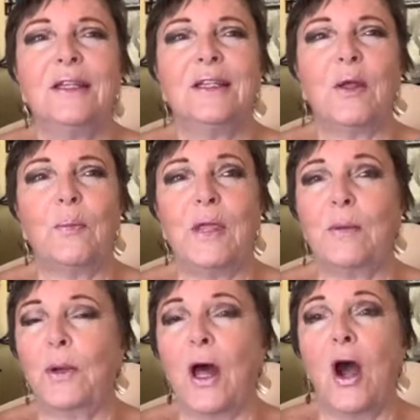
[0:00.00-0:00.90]
that
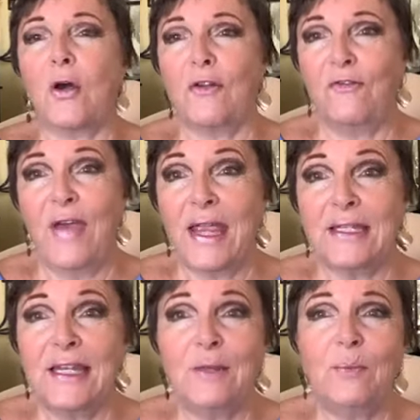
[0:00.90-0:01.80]
people are
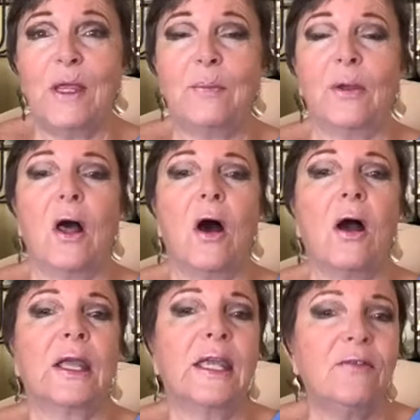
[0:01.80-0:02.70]
affected, people are
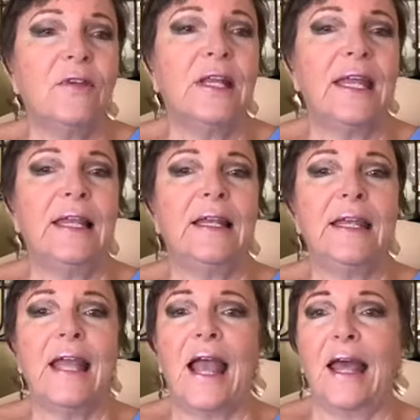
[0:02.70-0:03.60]
given healing,
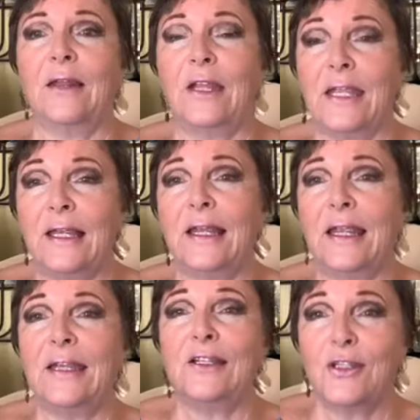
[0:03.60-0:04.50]
and healing
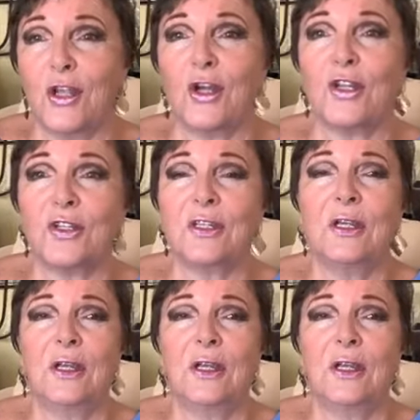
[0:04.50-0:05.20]
does,